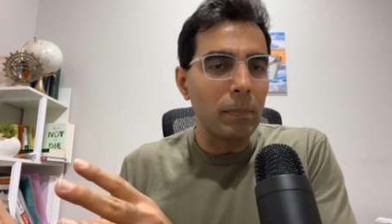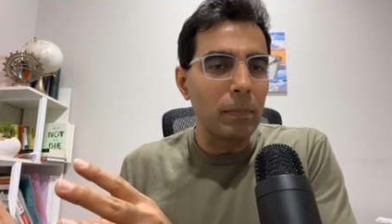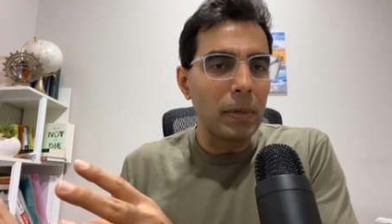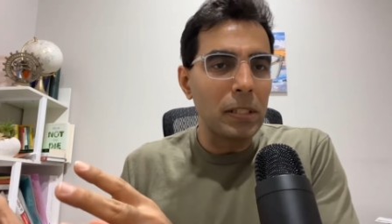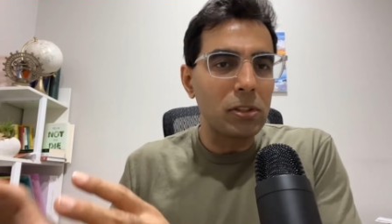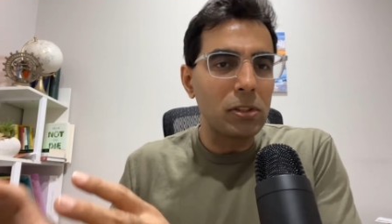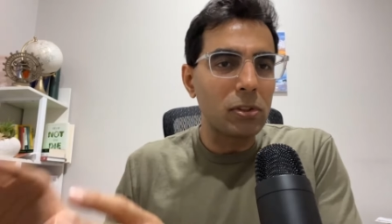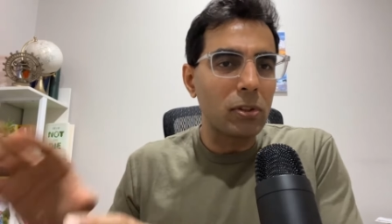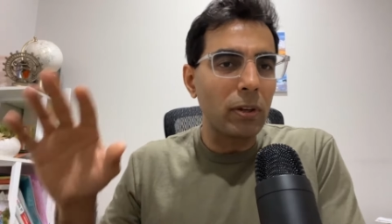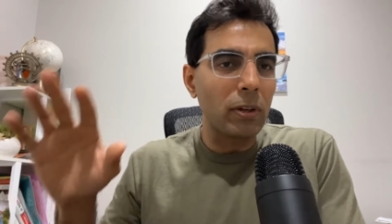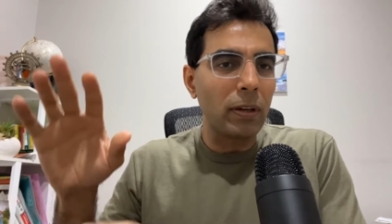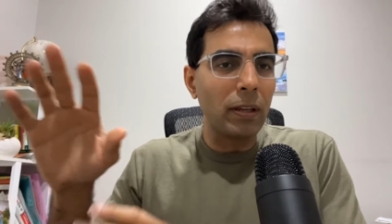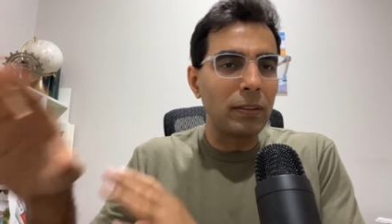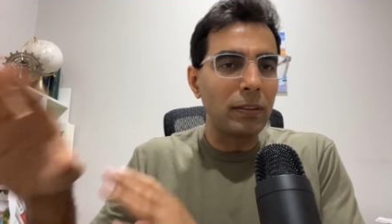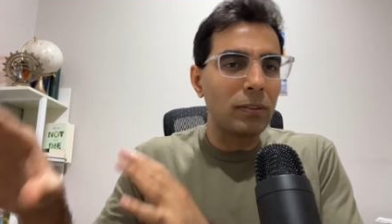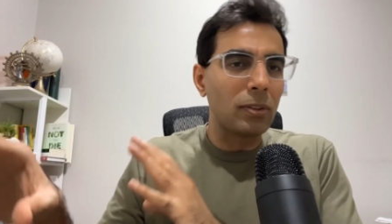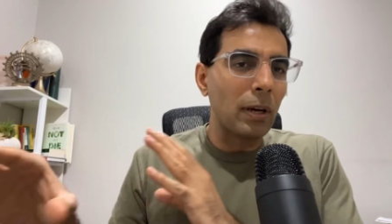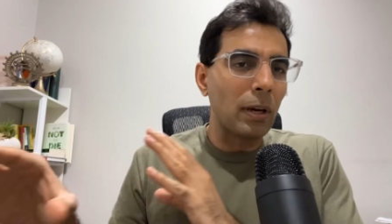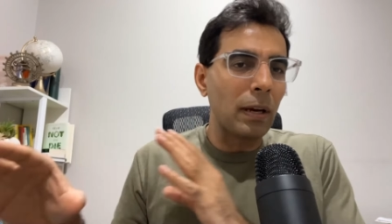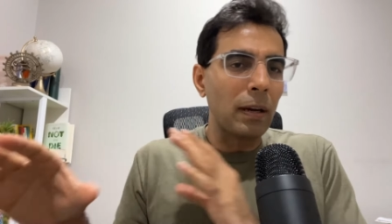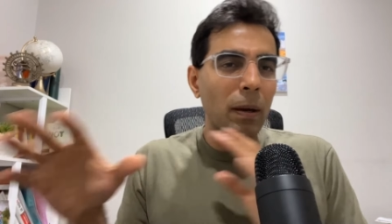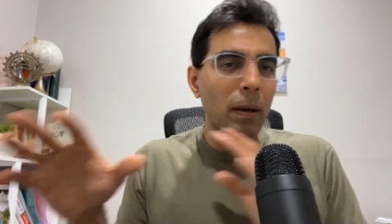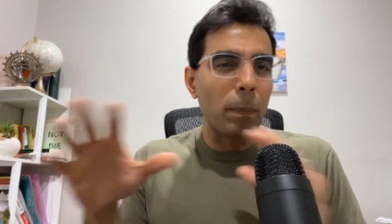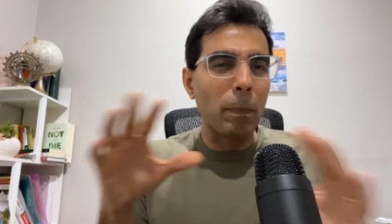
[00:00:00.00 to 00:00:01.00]
mystery
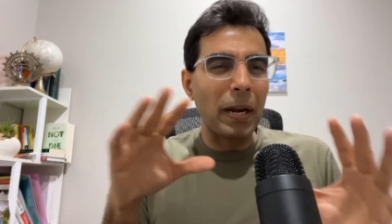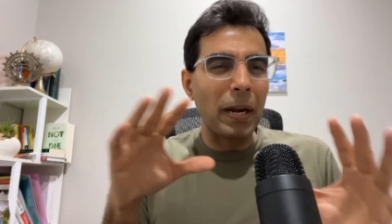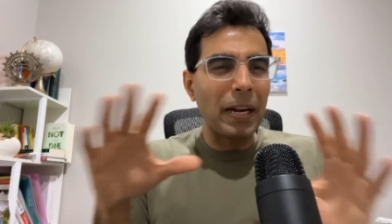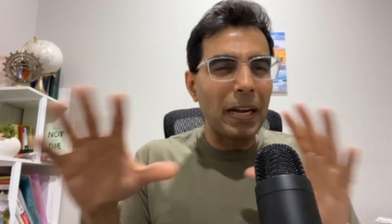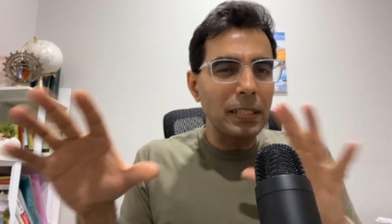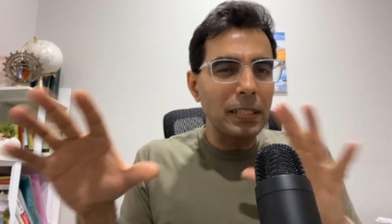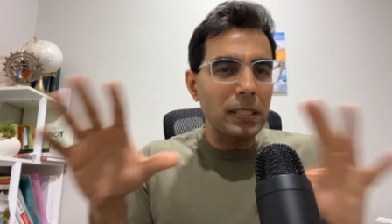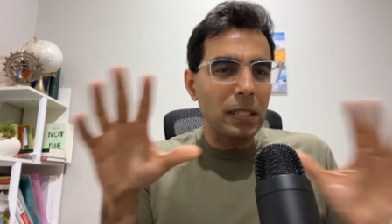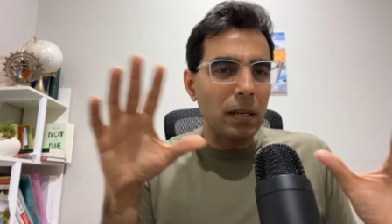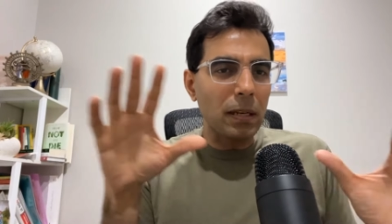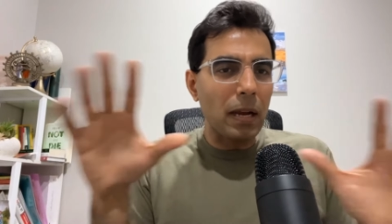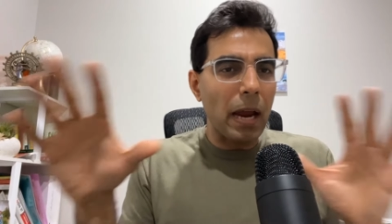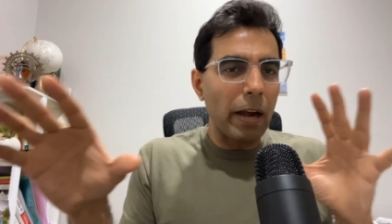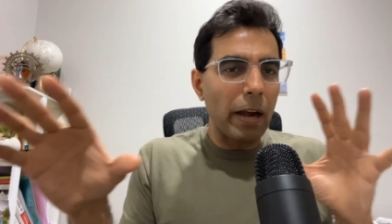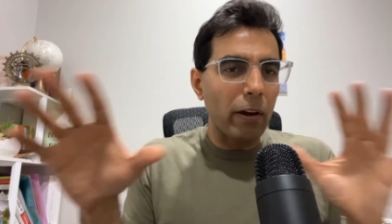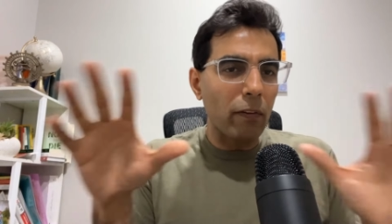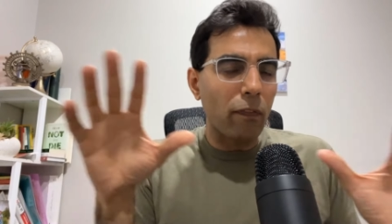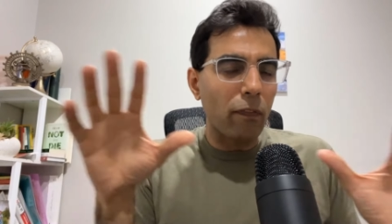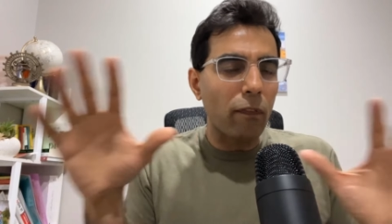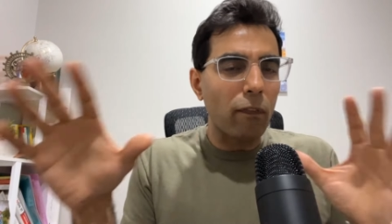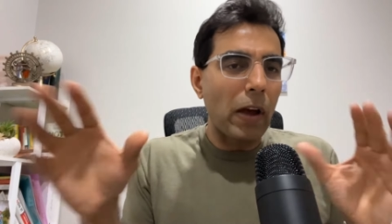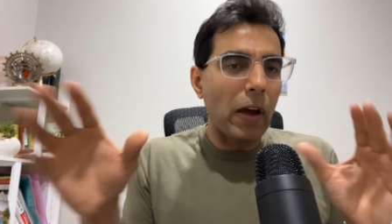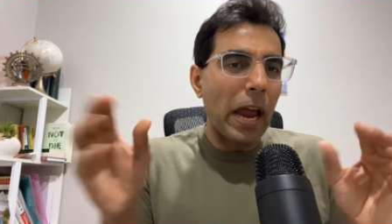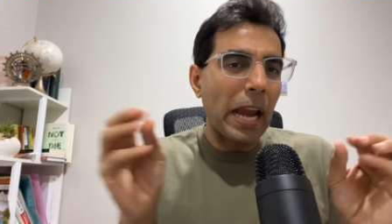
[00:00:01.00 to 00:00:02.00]
thriller but it doesn't kind
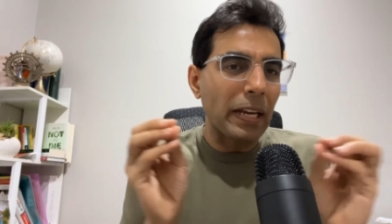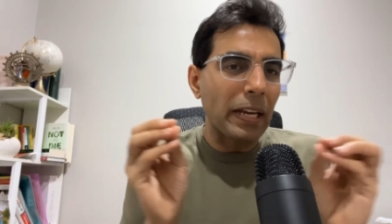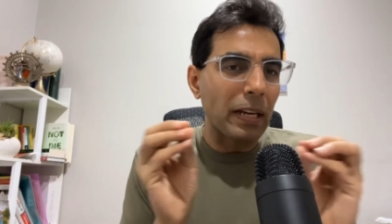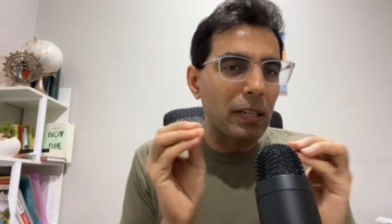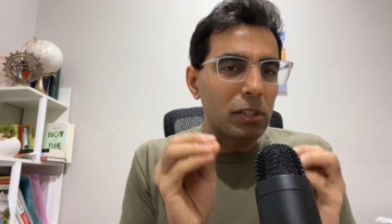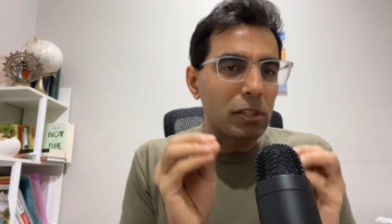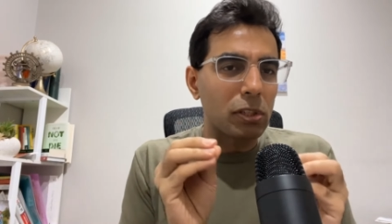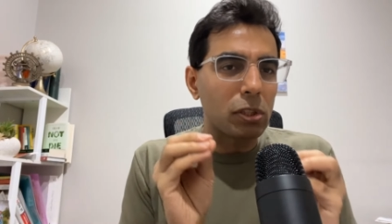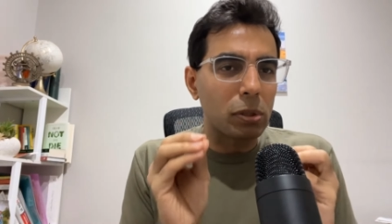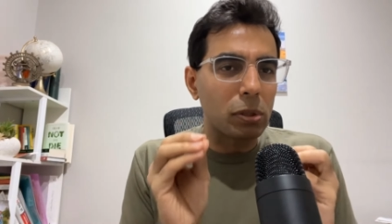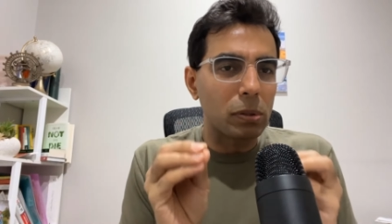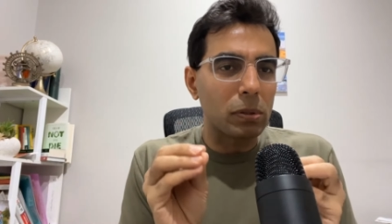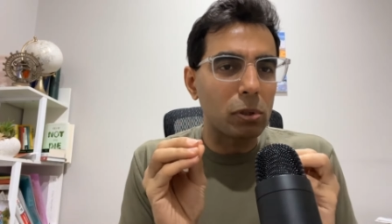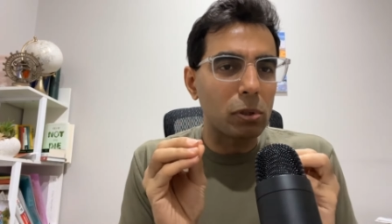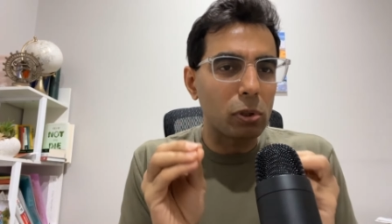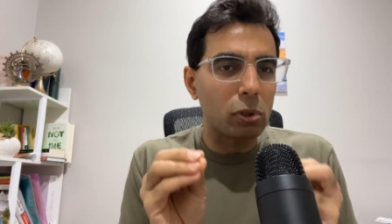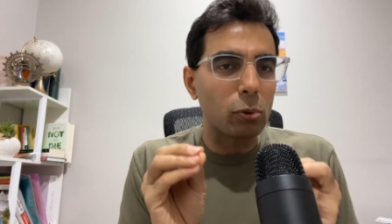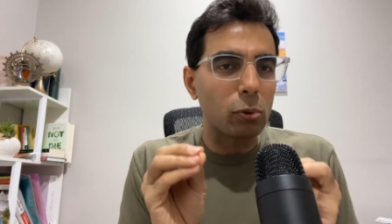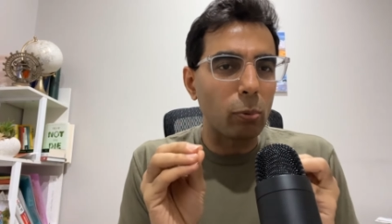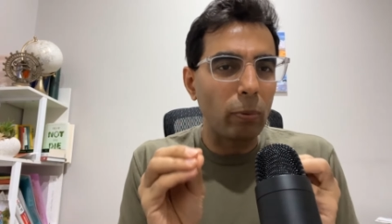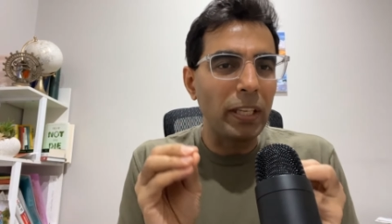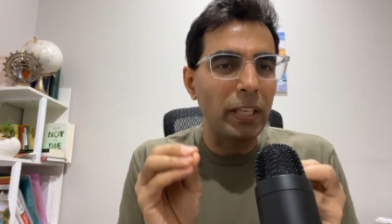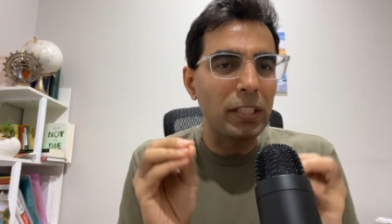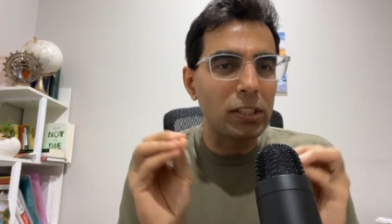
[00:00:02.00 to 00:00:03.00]
of find its
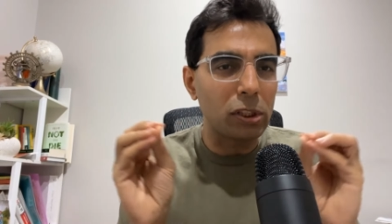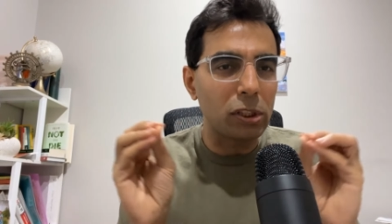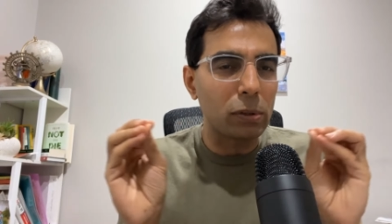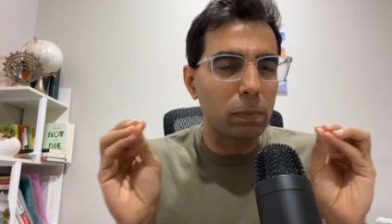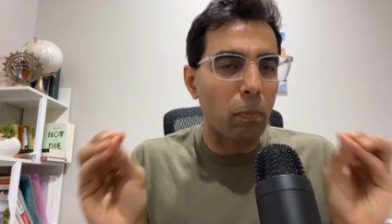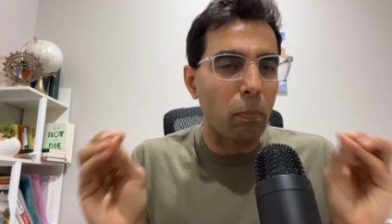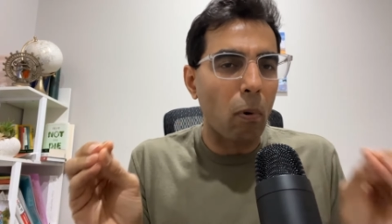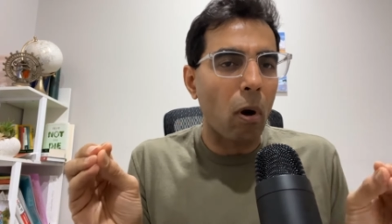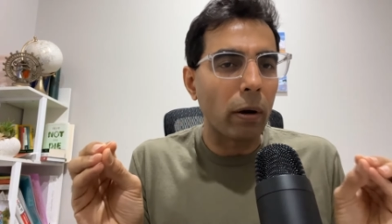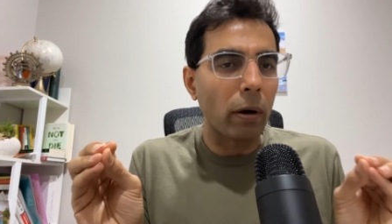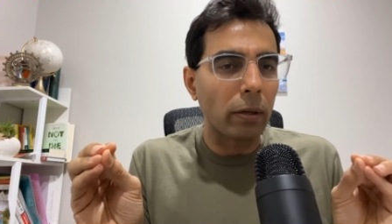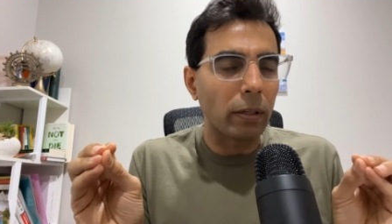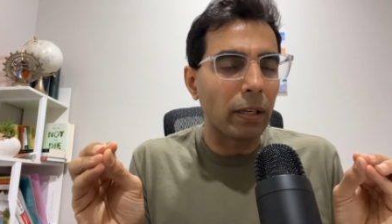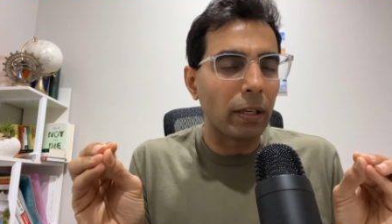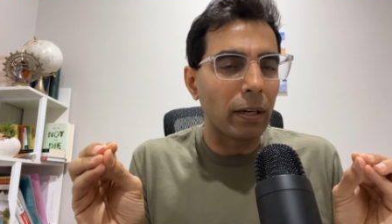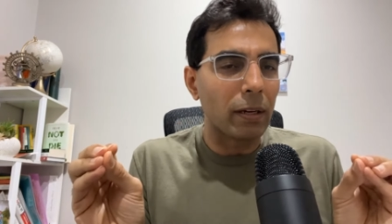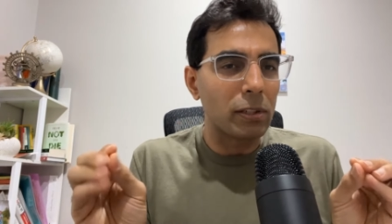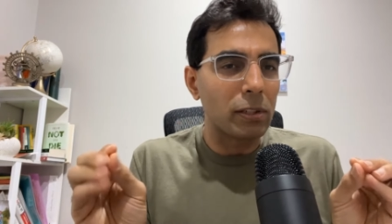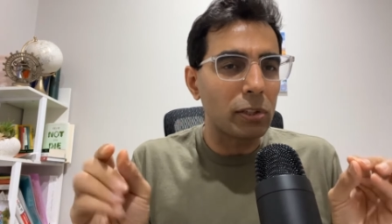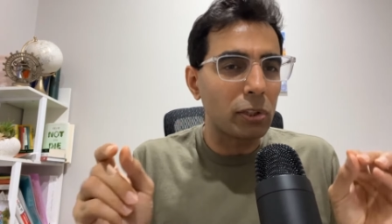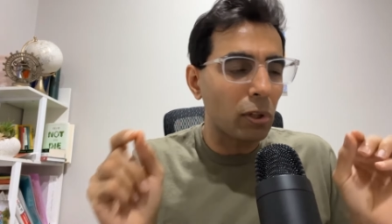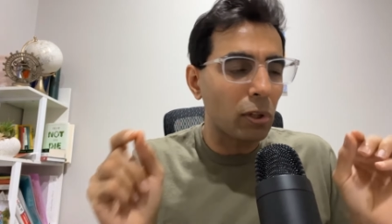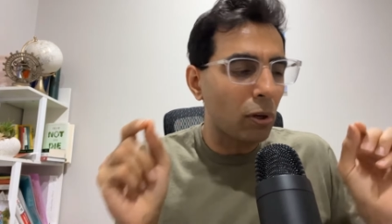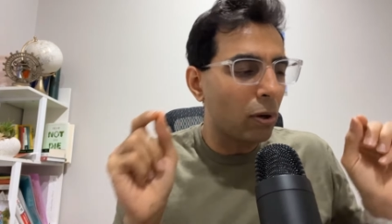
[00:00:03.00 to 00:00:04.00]
sweet spot
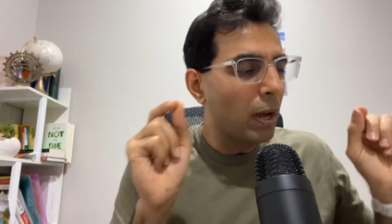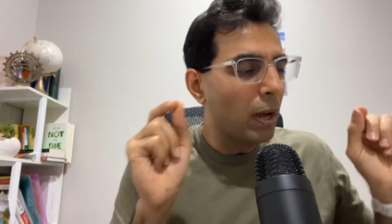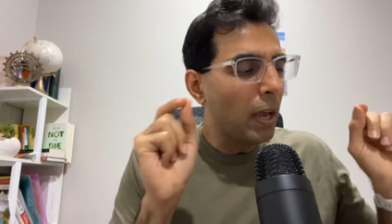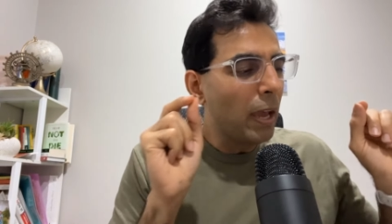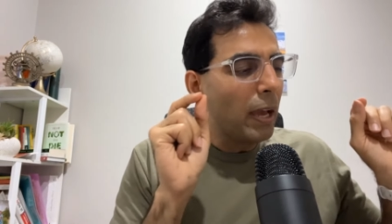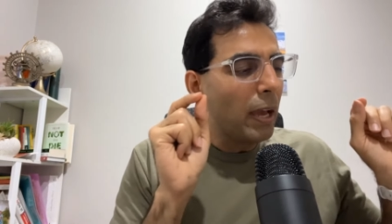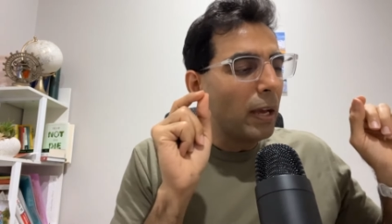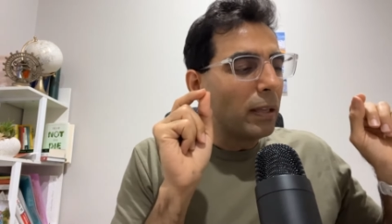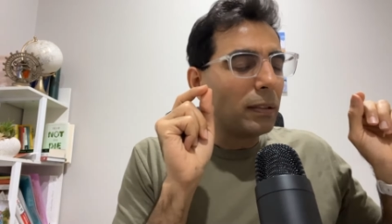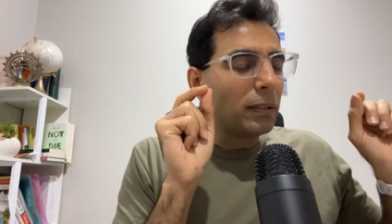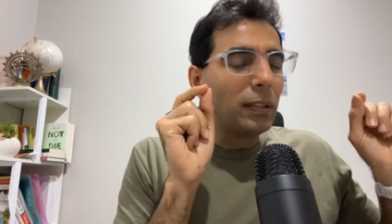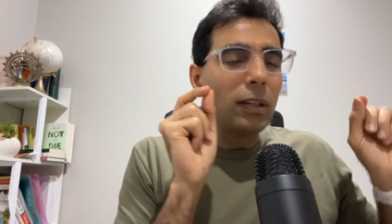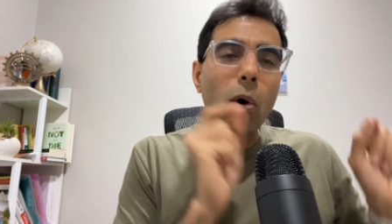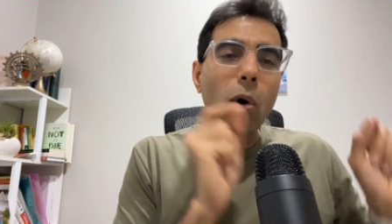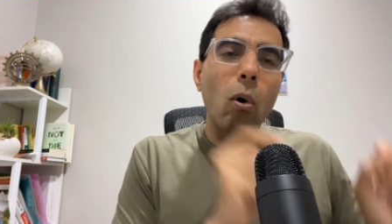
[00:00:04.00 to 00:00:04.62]
here so the